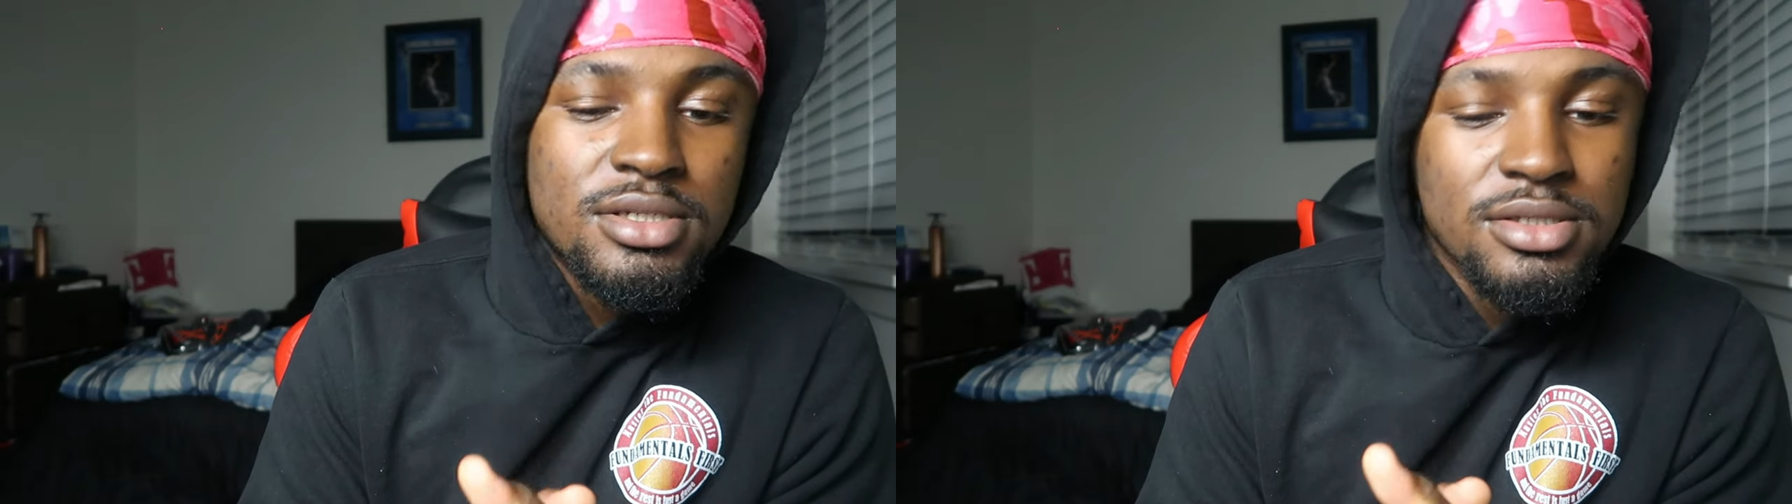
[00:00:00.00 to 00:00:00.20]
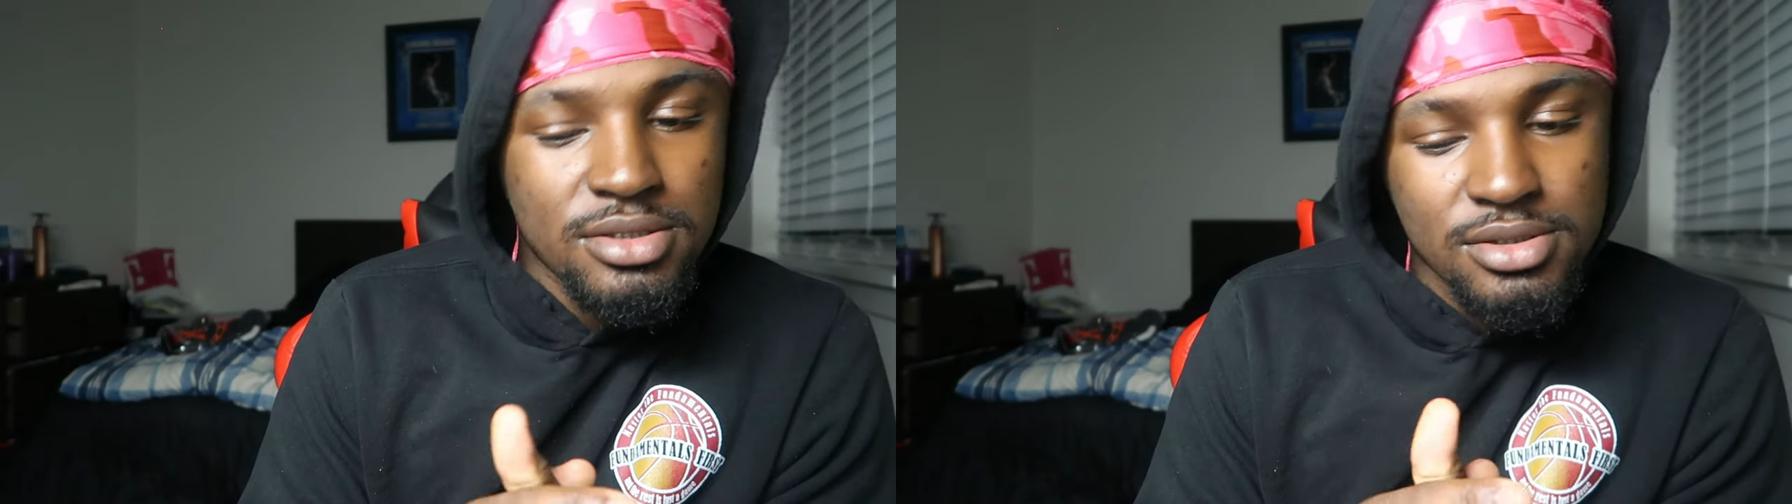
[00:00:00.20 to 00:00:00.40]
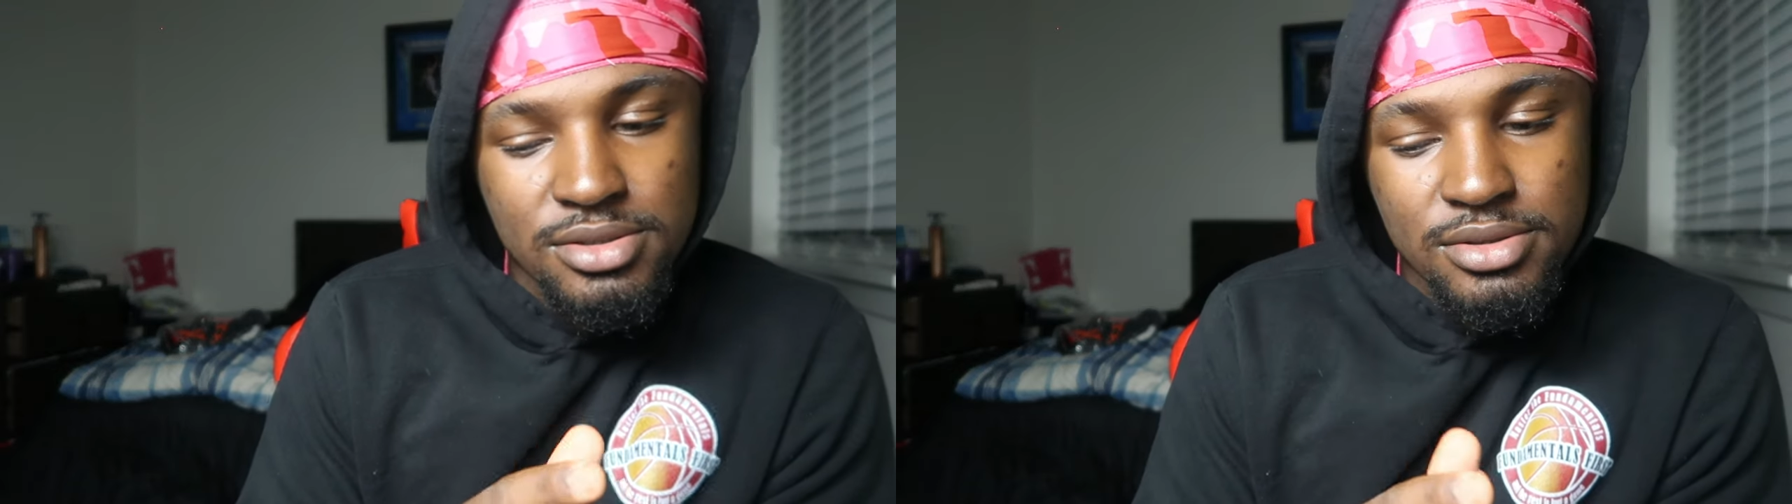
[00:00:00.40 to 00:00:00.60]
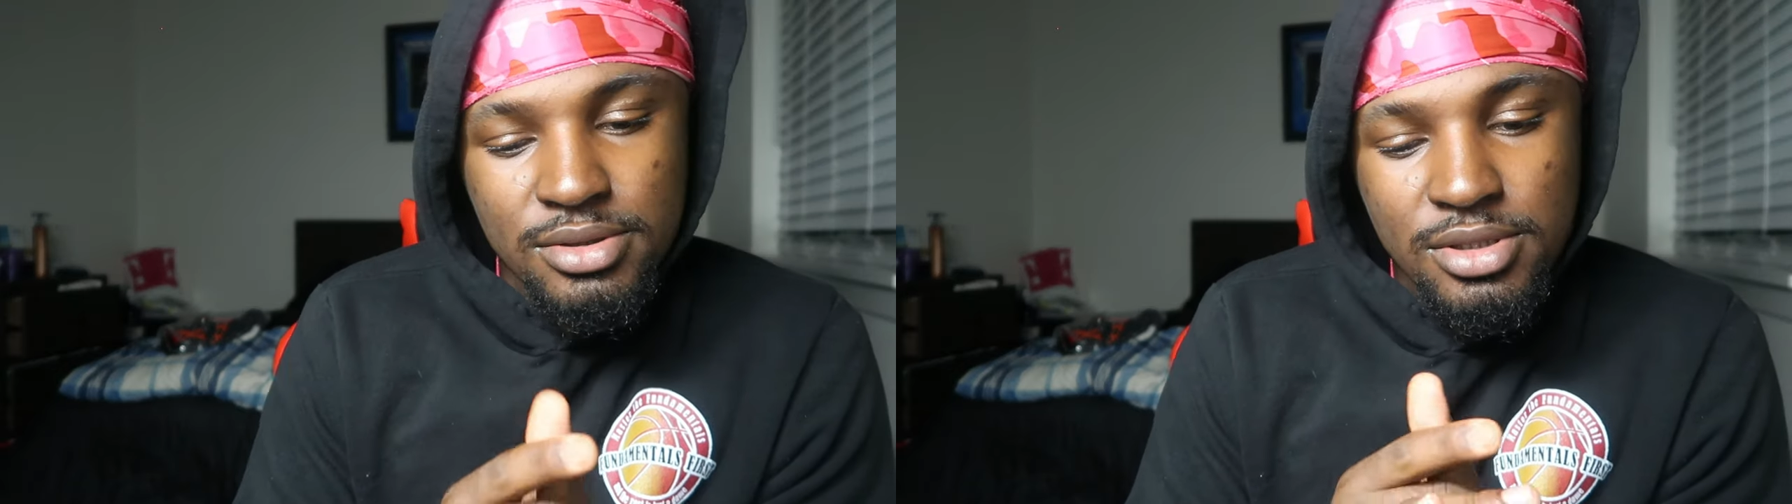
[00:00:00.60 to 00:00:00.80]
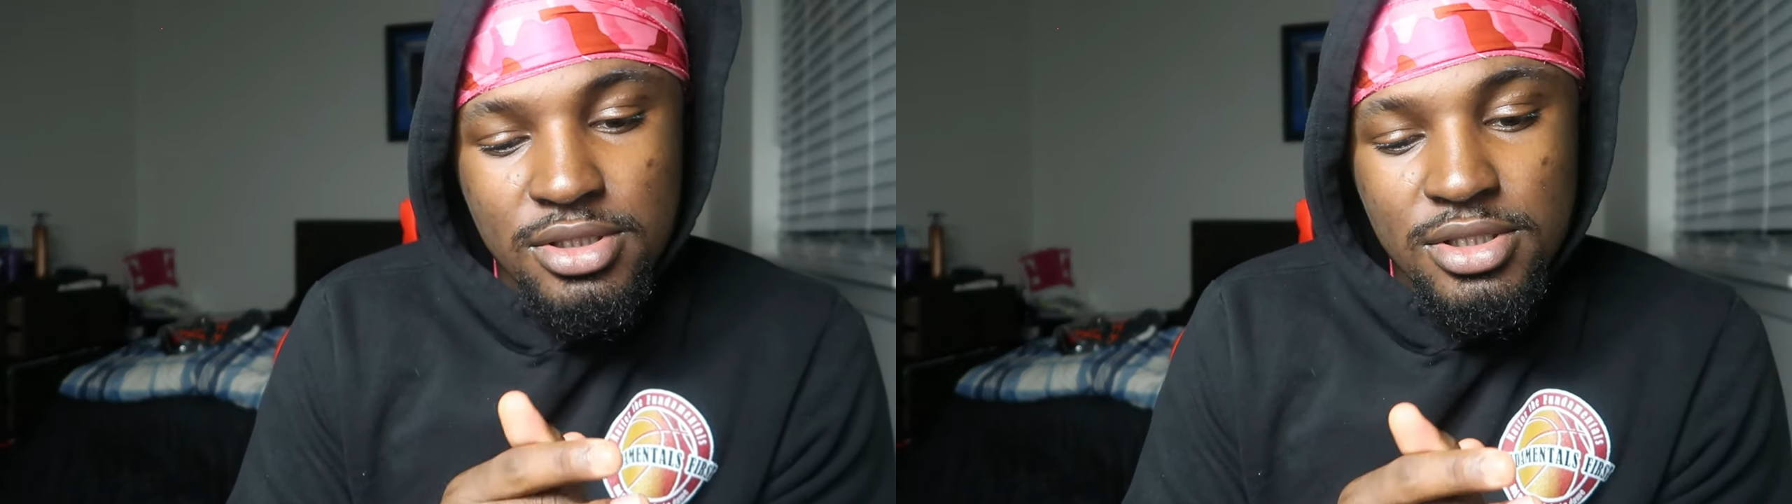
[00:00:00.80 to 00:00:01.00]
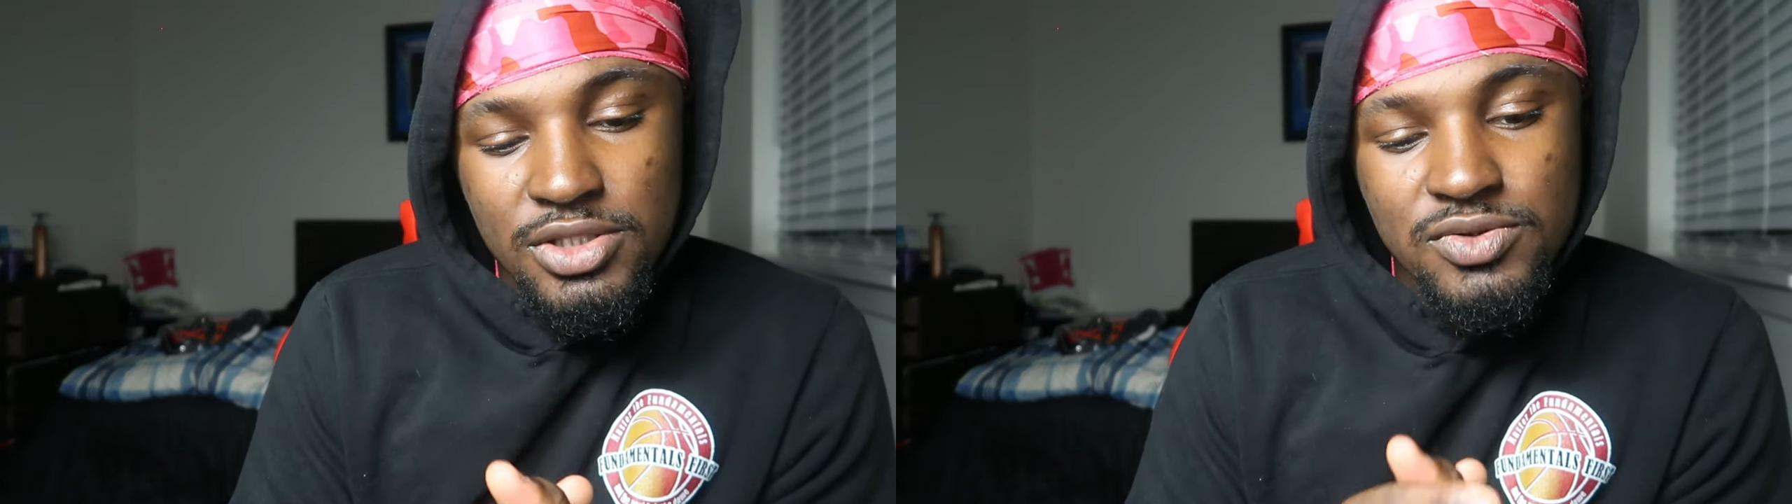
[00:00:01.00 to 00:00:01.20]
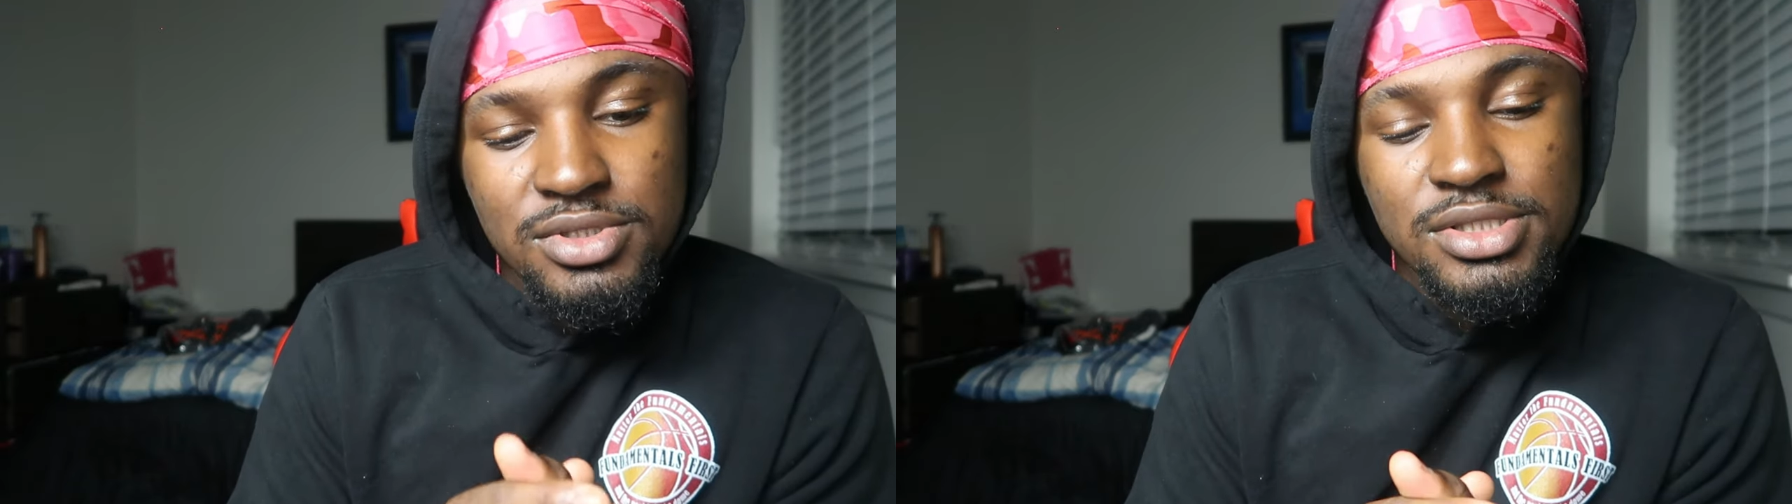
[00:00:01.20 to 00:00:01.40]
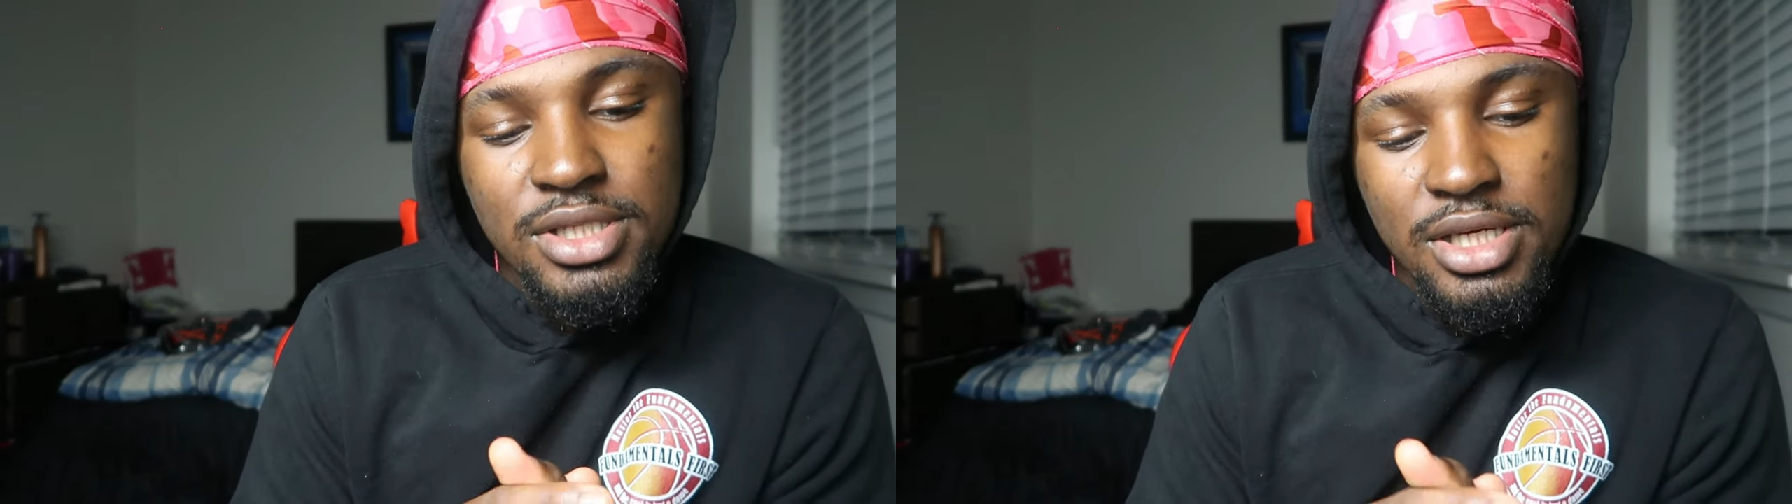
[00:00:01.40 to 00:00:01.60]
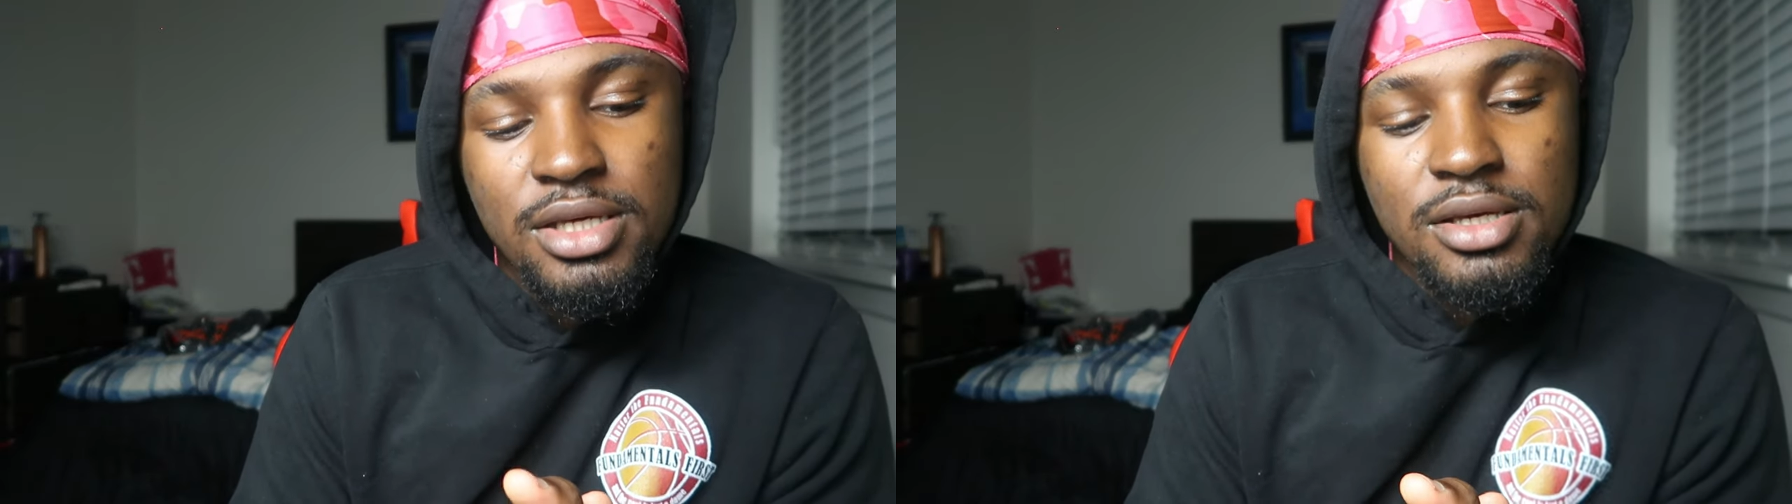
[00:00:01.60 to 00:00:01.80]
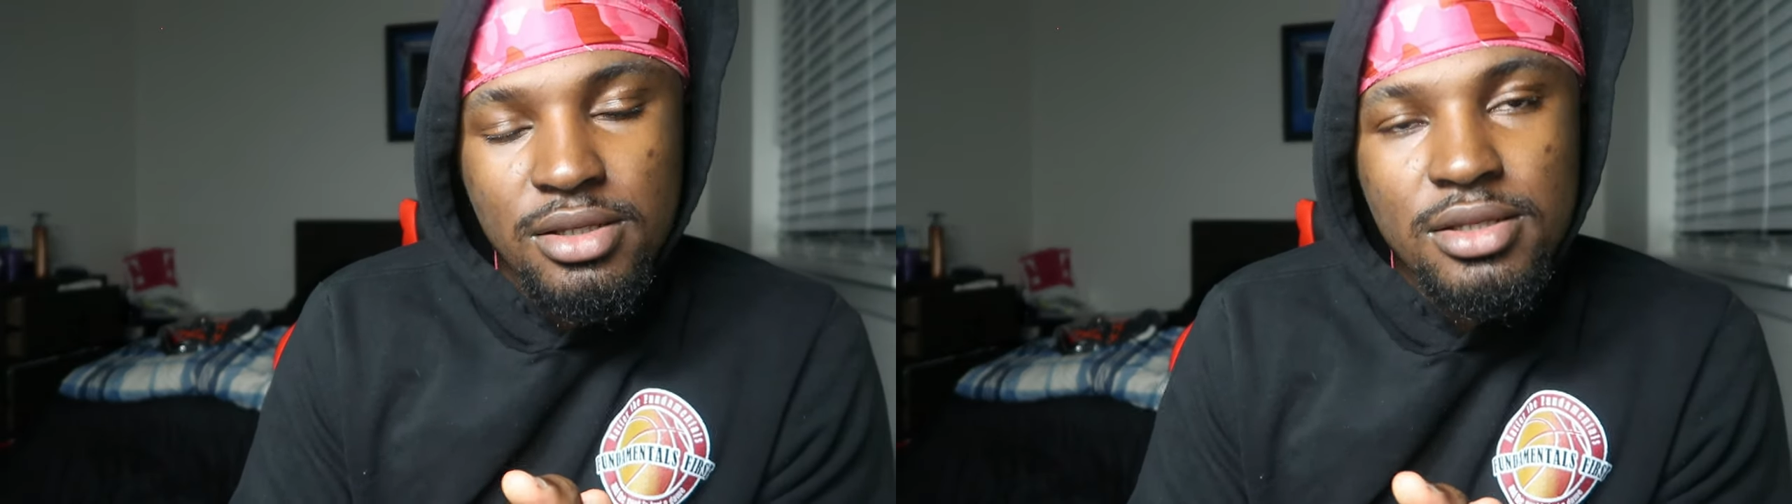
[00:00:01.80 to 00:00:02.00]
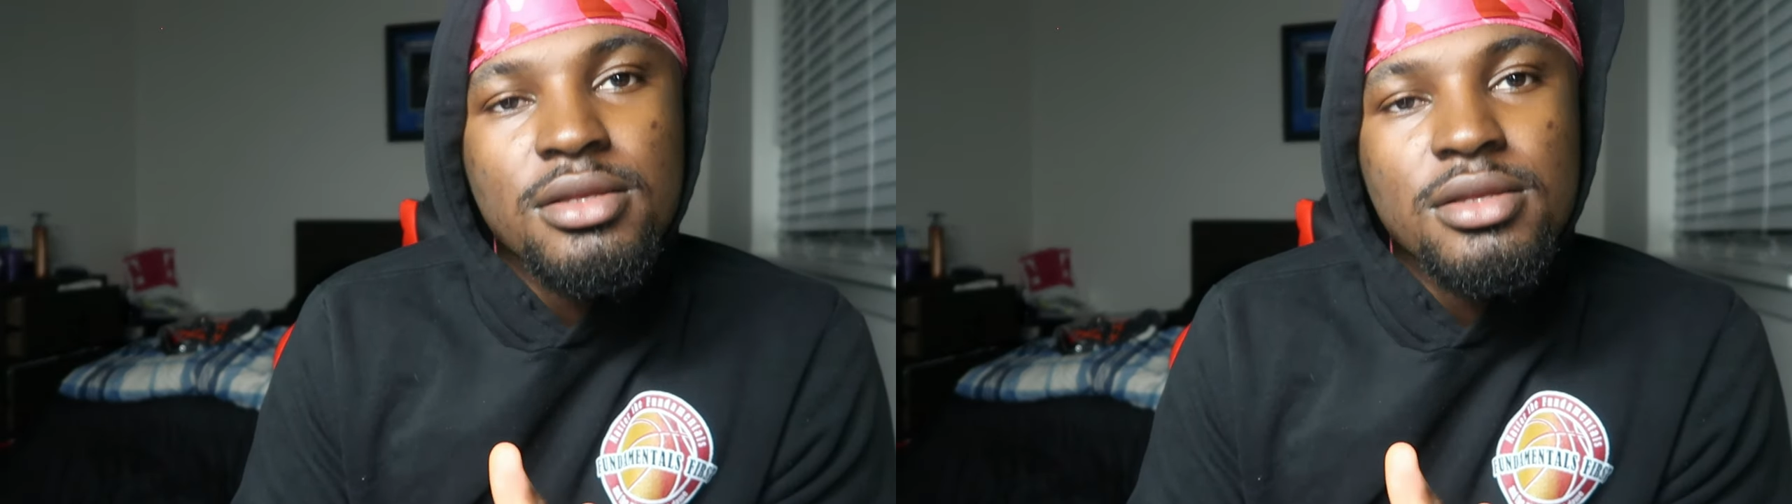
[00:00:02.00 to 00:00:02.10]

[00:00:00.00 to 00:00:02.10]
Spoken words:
Because this was the day